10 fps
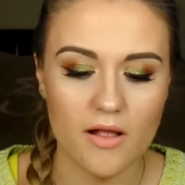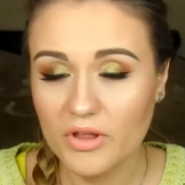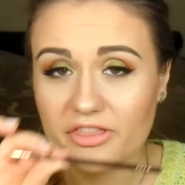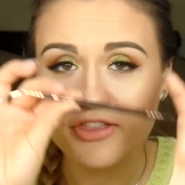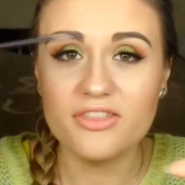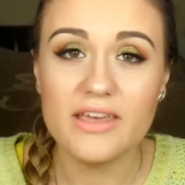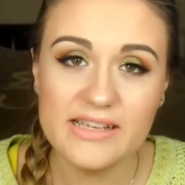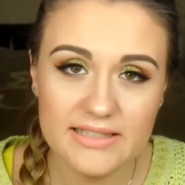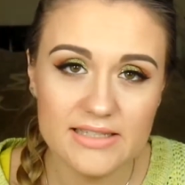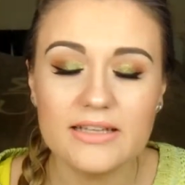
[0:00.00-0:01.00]
With
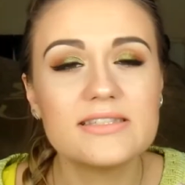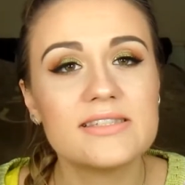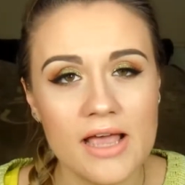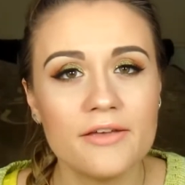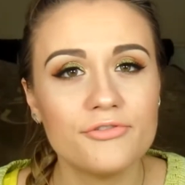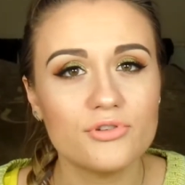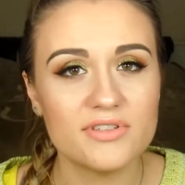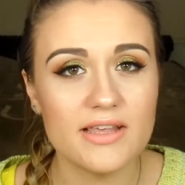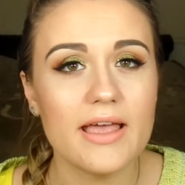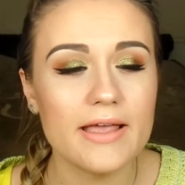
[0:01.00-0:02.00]
this, it's safe to
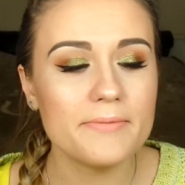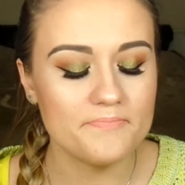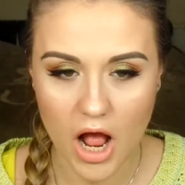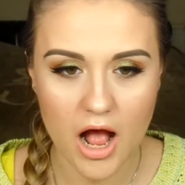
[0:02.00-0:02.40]
say,